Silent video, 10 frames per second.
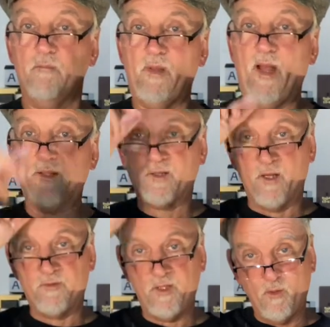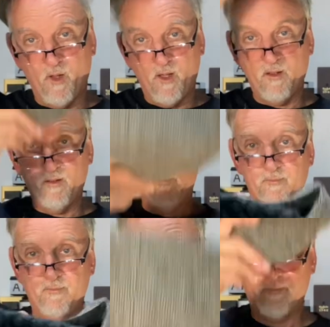Hats off to you all
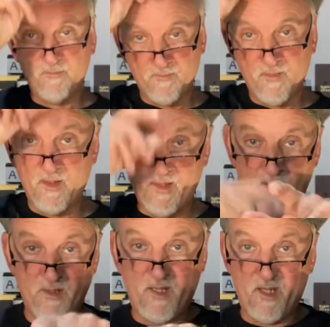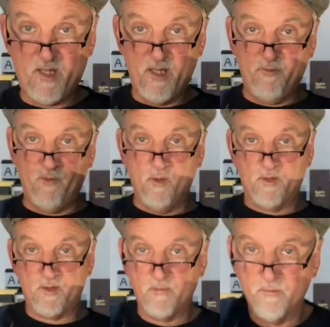and take care,
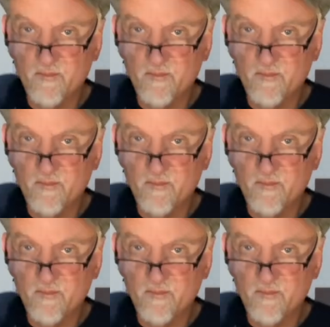folks.